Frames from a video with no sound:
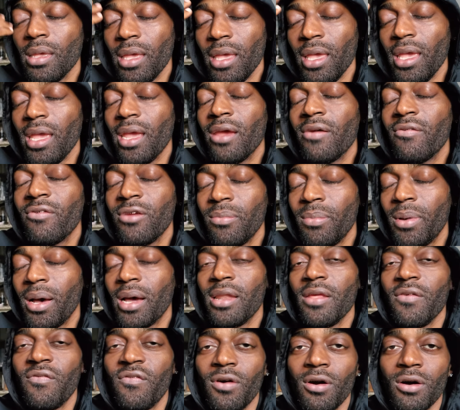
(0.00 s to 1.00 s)

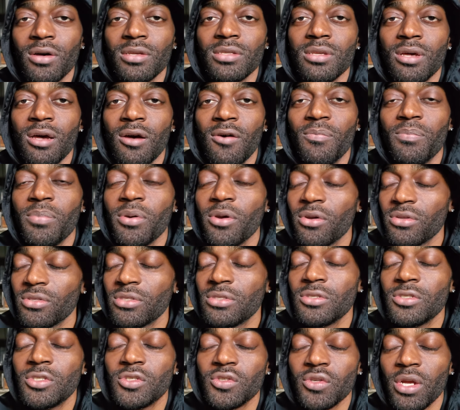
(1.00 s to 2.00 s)
Everybody falls off.
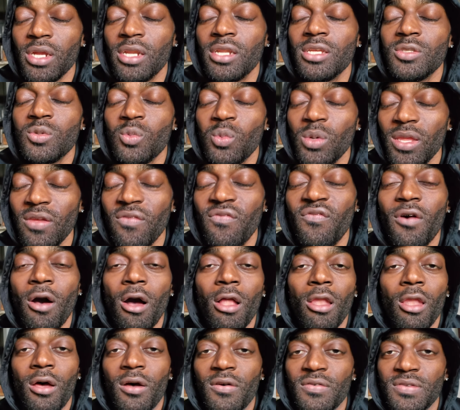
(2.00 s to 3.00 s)
Personal trainers we
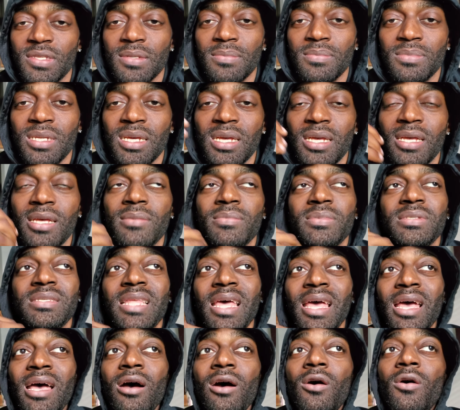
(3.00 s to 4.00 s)
fall off sometimes.
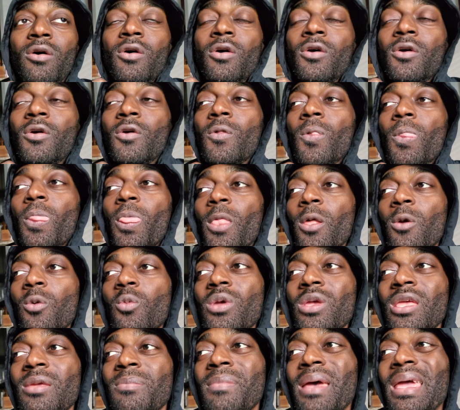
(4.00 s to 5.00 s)
Now
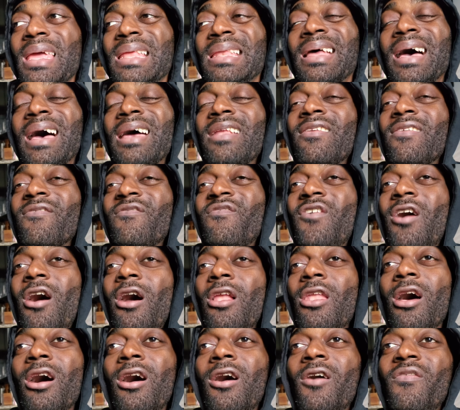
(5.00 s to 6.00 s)
we may not
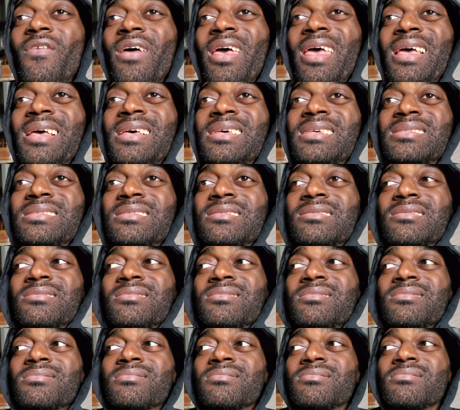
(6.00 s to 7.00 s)
fall off as
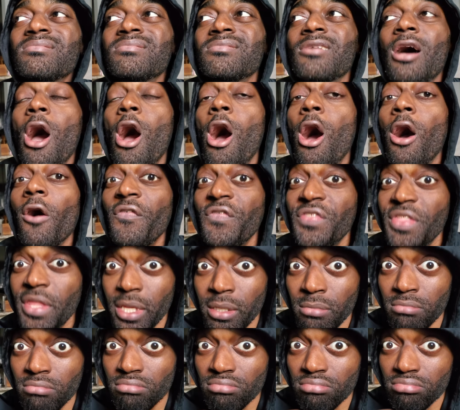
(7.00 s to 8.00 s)

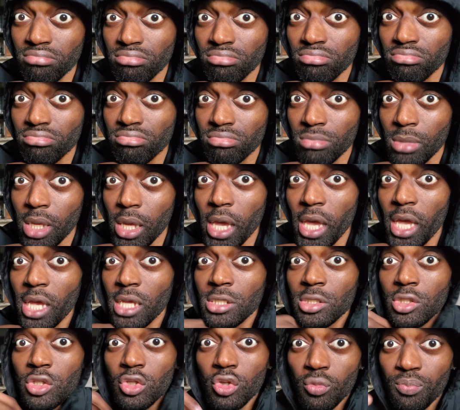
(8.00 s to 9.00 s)
often
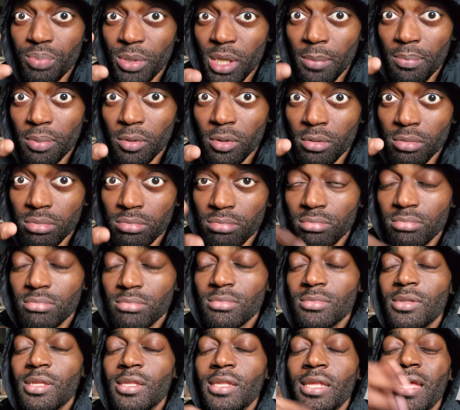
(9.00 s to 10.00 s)
as you people,
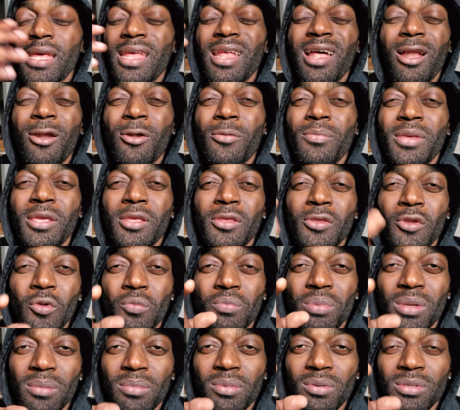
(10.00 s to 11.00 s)
and I don't mean you
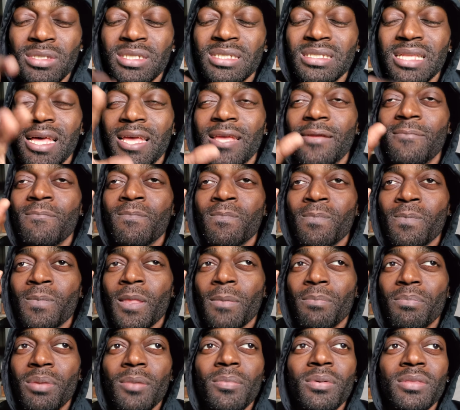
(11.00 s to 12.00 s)
people. Just like
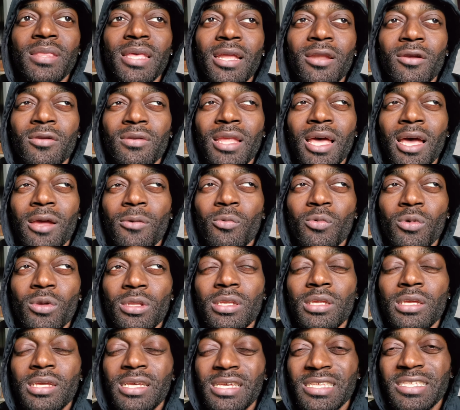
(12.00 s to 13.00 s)
people that are not
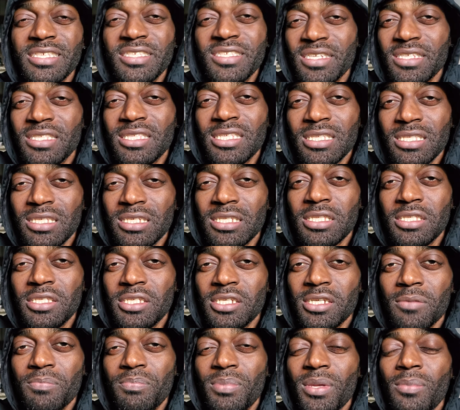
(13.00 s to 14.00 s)
really consistent to the
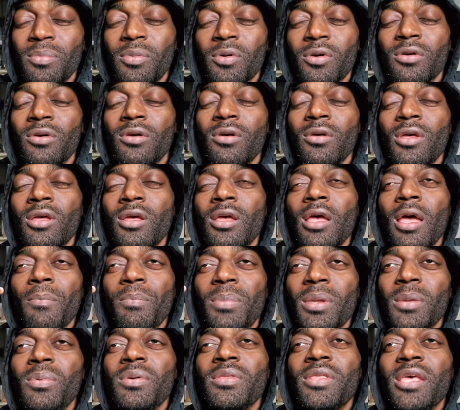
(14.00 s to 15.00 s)
gym, people
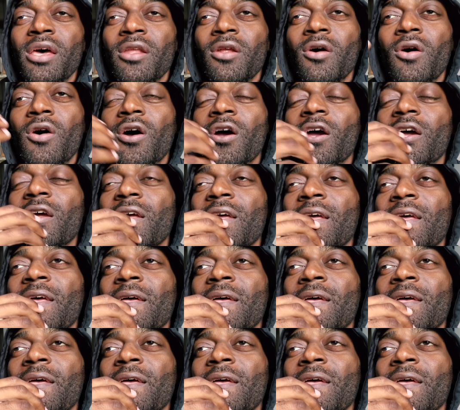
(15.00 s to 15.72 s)
people that are